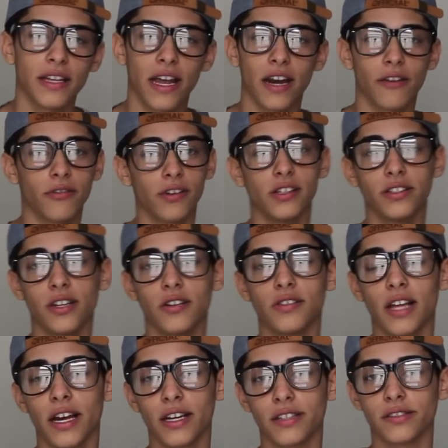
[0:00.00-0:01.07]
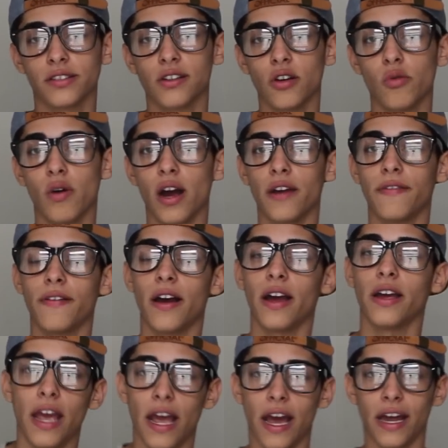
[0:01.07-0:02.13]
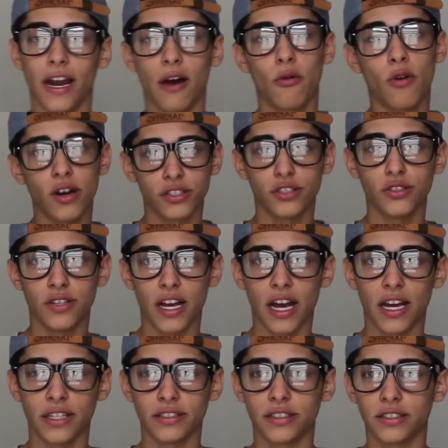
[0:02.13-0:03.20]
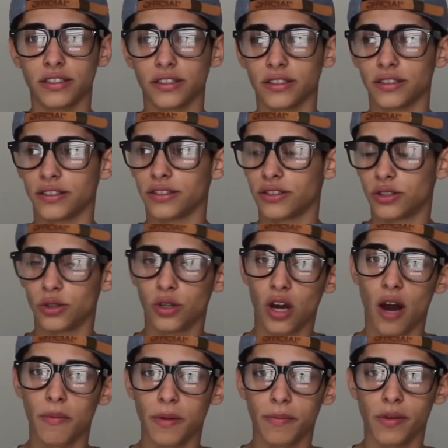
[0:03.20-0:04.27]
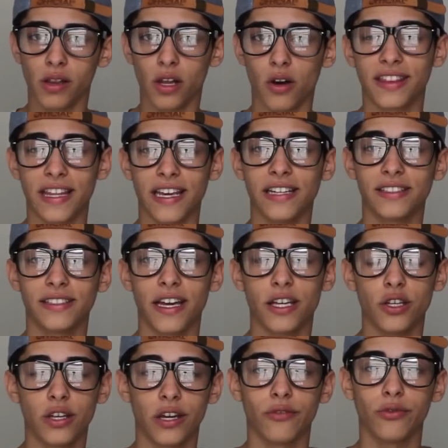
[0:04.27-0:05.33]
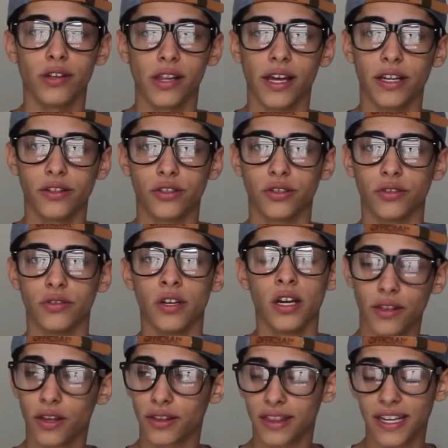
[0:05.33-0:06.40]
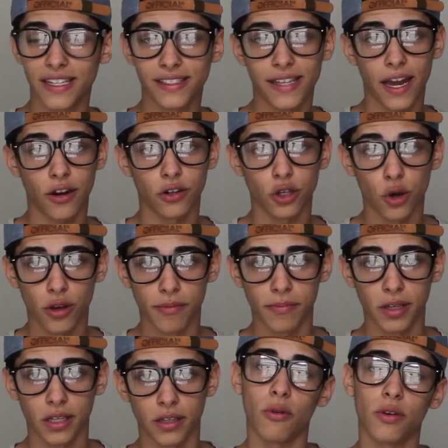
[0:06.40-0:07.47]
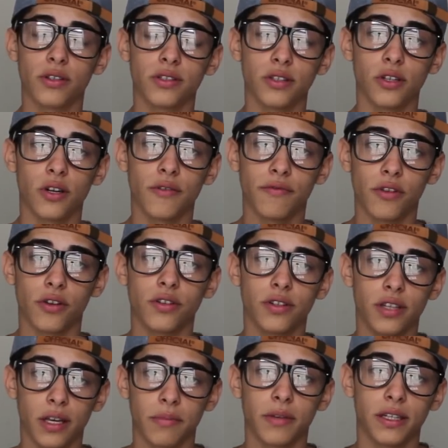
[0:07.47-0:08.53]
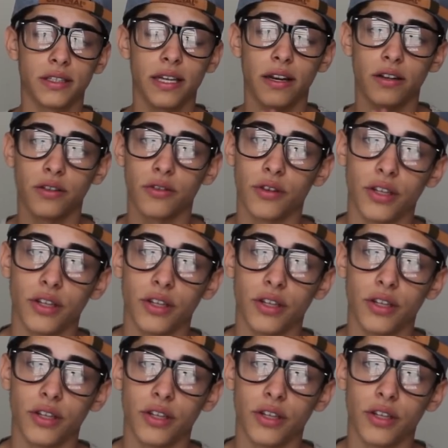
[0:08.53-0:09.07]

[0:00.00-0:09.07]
that I really don't like is slow Wi-Fi. And I want you guys to comment below things that you can relate to. The things that annoy me. I want to know if there's the same things that annoy